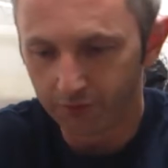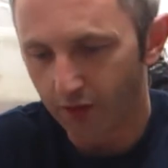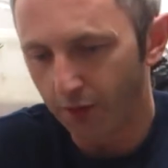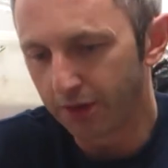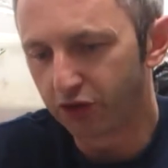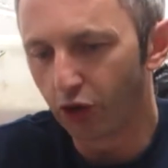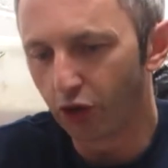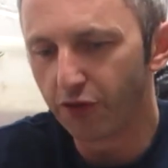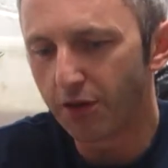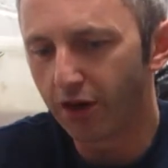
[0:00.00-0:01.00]
I've been told
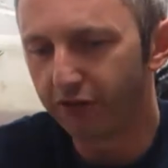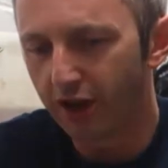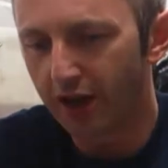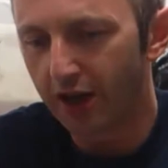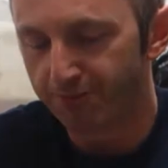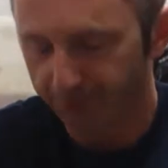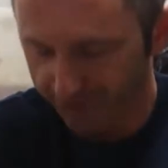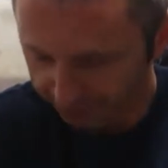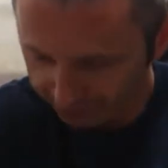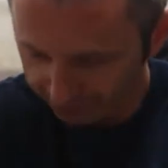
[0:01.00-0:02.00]
there's a bit of
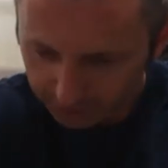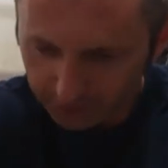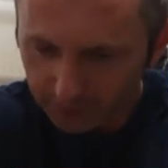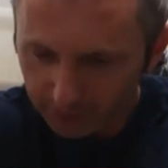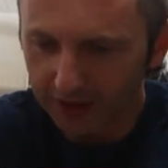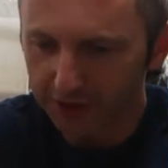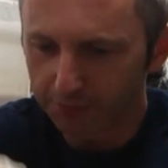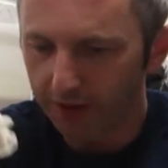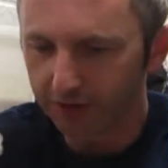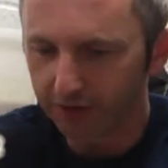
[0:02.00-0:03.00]

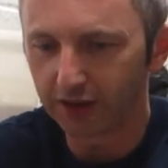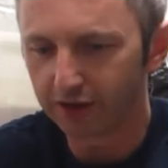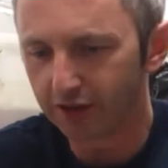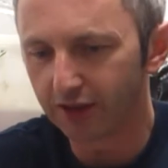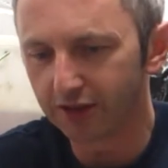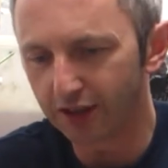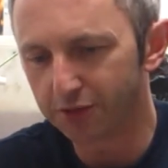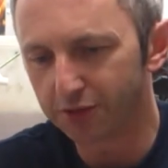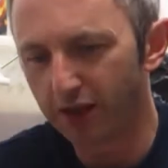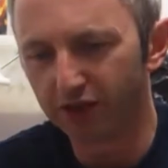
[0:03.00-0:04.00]
headspace because these things
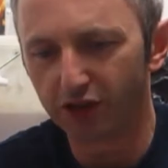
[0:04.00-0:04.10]
expand,